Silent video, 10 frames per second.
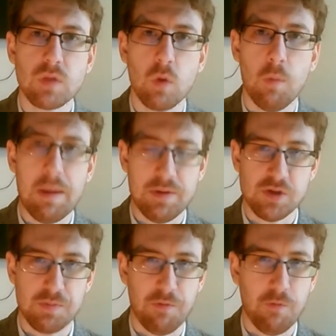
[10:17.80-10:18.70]
or maybe
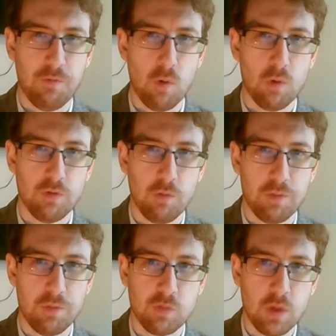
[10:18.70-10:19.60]
just before, sort
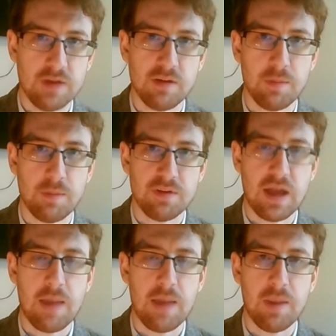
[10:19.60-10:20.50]
of between
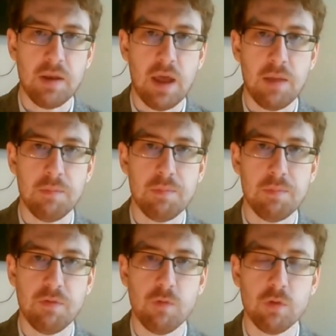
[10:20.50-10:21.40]
SummerSlam and, and
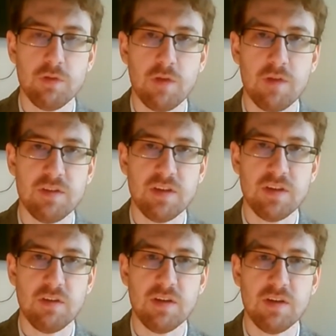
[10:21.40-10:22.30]
before Survivor
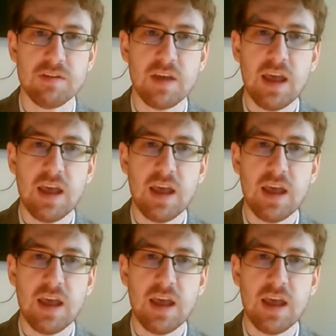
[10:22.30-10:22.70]
Series.